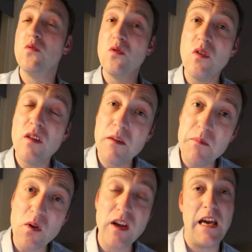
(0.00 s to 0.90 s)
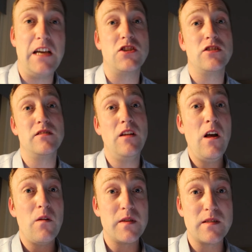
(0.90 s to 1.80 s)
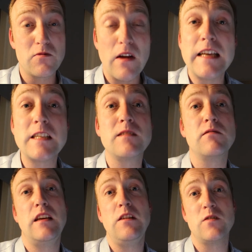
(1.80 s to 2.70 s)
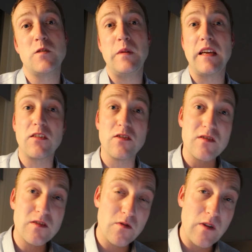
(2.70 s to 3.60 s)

cool location with great keynote speakers,